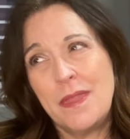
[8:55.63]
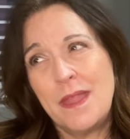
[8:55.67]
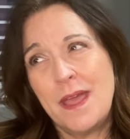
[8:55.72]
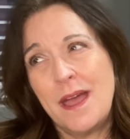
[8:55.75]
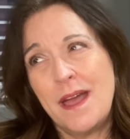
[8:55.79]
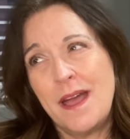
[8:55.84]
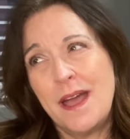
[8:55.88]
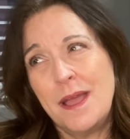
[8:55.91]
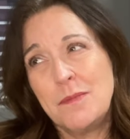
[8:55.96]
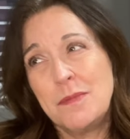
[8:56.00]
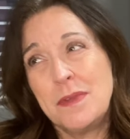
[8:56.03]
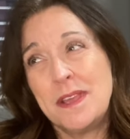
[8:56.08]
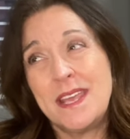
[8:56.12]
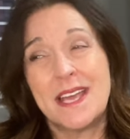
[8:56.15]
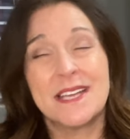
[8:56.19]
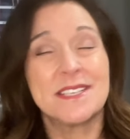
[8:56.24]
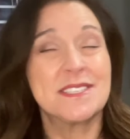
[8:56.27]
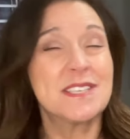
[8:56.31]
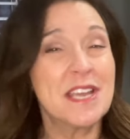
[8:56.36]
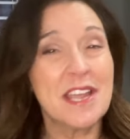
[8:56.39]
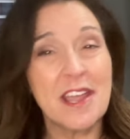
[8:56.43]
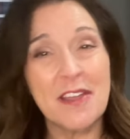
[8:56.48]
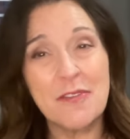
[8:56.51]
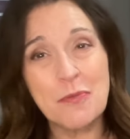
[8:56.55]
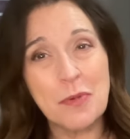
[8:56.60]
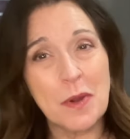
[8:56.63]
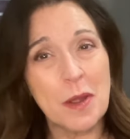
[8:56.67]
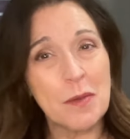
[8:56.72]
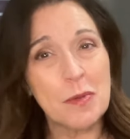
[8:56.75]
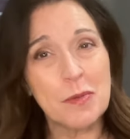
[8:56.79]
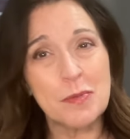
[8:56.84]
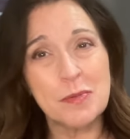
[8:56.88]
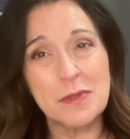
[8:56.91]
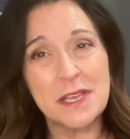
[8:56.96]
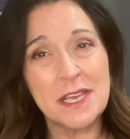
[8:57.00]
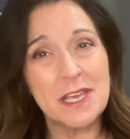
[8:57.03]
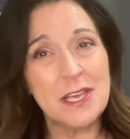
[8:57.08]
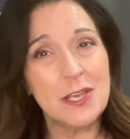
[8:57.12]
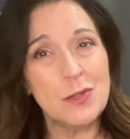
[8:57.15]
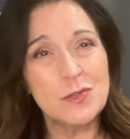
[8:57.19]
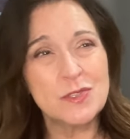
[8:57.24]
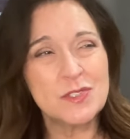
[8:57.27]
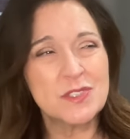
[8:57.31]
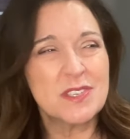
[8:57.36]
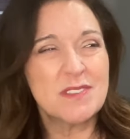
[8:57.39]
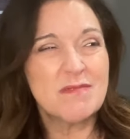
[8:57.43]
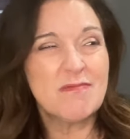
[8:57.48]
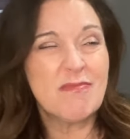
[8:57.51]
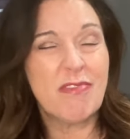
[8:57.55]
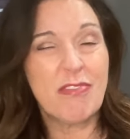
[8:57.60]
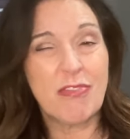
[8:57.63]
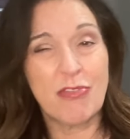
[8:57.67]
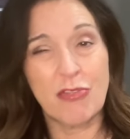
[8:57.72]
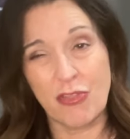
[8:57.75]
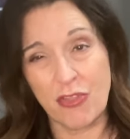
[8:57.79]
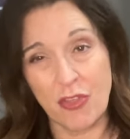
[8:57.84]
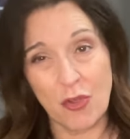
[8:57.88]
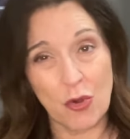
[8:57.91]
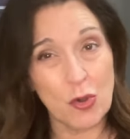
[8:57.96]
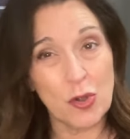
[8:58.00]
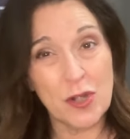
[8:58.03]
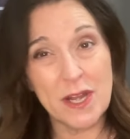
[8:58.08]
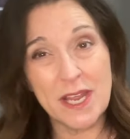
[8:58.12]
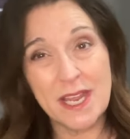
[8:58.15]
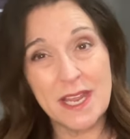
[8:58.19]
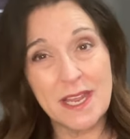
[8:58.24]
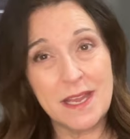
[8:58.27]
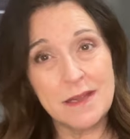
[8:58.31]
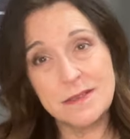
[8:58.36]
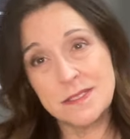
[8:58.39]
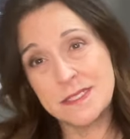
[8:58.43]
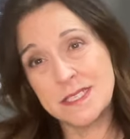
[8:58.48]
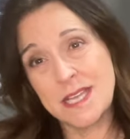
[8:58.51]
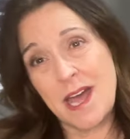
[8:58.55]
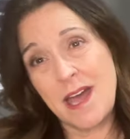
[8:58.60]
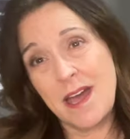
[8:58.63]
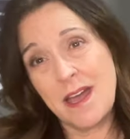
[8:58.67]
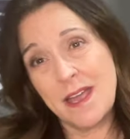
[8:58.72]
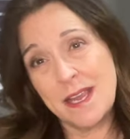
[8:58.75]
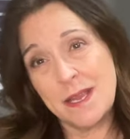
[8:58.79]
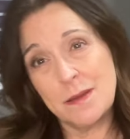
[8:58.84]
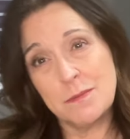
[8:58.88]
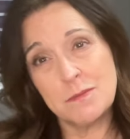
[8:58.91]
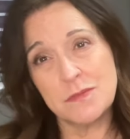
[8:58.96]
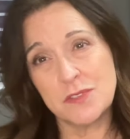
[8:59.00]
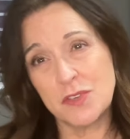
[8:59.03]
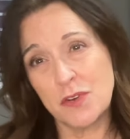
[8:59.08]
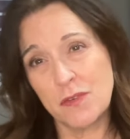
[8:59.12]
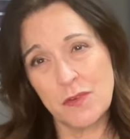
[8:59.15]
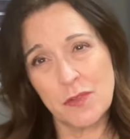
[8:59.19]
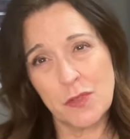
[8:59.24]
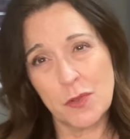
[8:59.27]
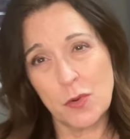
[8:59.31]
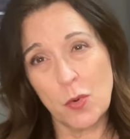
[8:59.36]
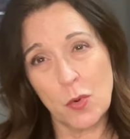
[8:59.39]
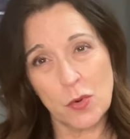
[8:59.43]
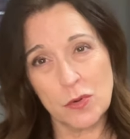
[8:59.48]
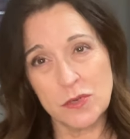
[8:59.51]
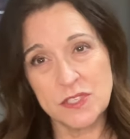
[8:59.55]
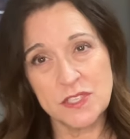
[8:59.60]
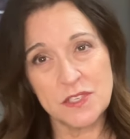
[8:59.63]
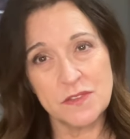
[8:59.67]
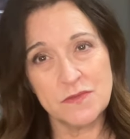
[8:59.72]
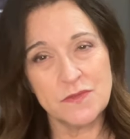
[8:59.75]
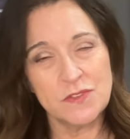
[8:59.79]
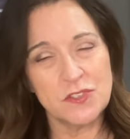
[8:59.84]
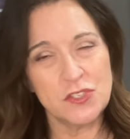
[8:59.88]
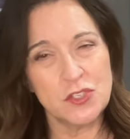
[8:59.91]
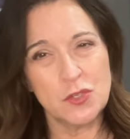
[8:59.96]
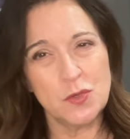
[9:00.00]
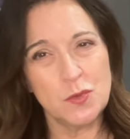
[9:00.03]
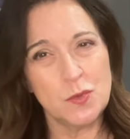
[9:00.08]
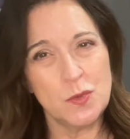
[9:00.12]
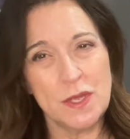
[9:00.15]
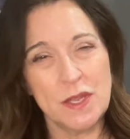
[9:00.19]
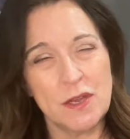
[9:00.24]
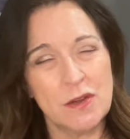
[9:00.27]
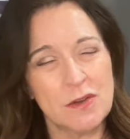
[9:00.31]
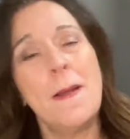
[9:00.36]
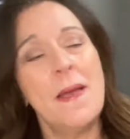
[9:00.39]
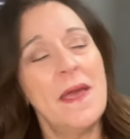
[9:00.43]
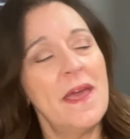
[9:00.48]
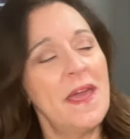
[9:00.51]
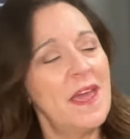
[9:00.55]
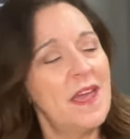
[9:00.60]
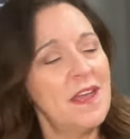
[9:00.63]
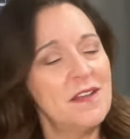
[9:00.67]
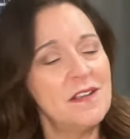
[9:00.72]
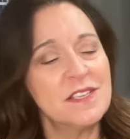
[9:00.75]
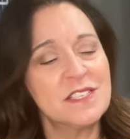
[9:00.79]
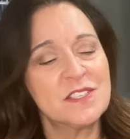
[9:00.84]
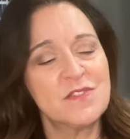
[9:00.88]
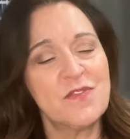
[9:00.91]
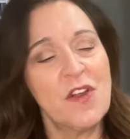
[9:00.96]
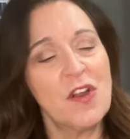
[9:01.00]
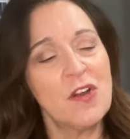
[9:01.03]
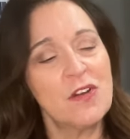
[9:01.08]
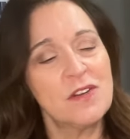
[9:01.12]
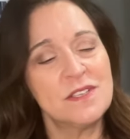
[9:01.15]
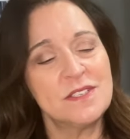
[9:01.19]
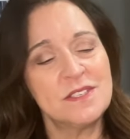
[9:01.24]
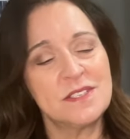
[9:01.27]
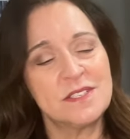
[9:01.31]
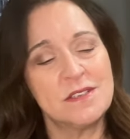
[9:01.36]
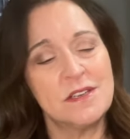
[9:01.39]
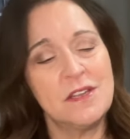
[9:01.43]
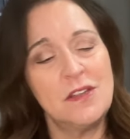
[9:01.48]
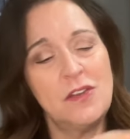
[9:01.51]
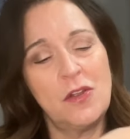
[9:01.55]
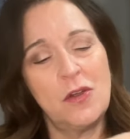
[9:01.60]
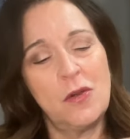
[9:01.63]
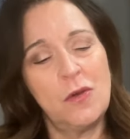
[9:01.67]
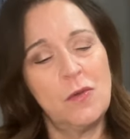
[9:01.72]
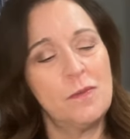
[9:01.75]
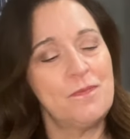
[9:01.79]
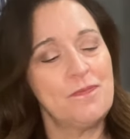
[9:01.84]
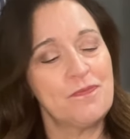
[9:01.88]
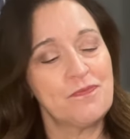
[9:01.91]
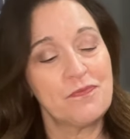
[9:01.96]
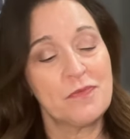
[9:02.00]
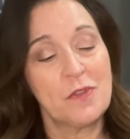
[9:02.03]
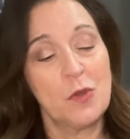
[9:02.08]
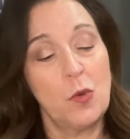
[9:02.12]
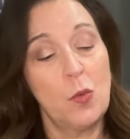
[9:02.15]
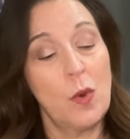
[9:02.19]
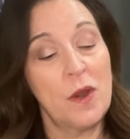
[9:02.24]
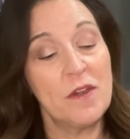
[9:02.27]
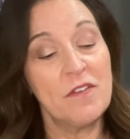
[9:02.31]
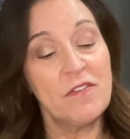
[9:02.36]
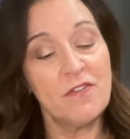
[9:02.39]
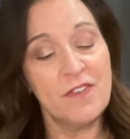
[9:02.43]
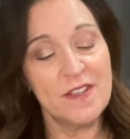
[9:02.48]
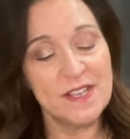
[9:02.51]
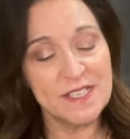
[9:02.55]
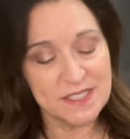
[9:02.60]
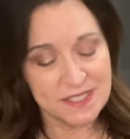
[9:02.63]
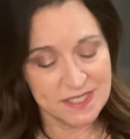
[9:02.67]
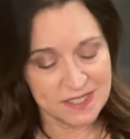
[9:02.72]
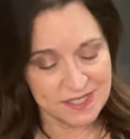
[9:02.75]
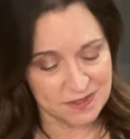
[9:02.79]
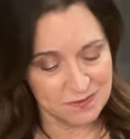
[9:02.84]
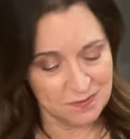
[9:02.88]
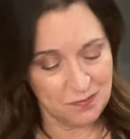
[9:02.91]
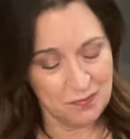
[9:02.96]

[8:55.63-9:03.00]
I'm guessing I've probably used it thirty times over the course of two years. And as far as, you know, what fits,